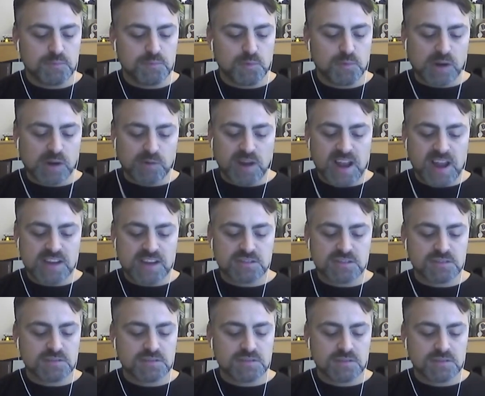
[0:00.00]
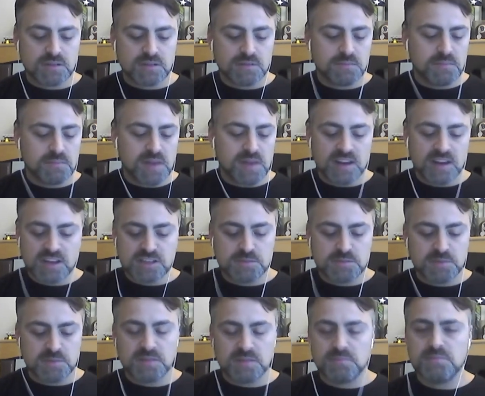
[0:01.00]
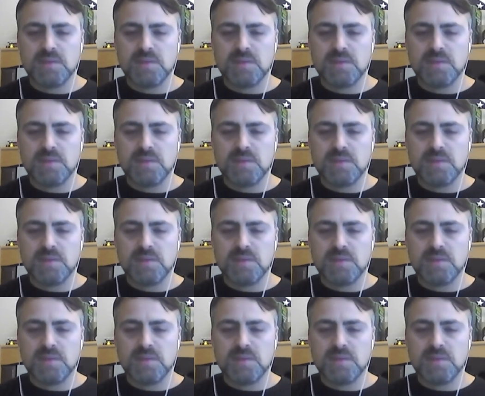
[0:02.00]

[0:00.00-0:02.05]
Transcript: recreation management